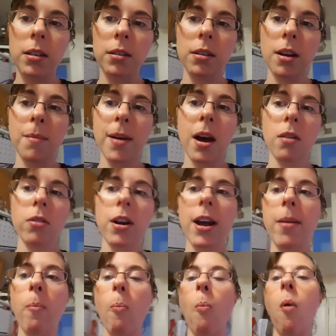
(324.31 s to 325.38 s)
didn't come out
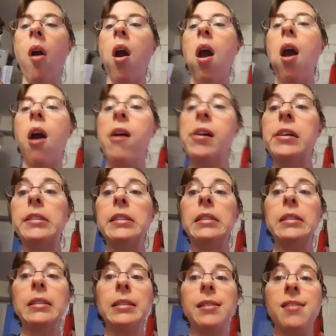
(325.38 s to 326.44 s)
right.
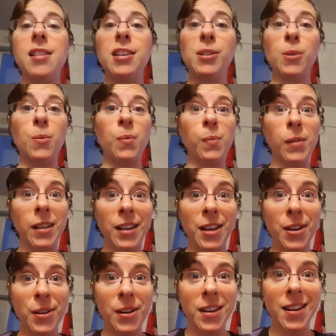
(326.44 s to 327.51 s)
These are
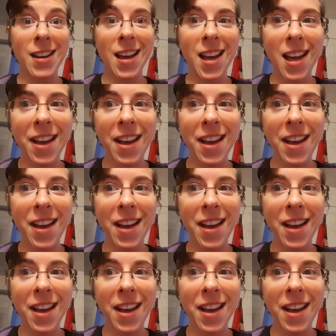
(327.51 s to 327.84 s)
really good.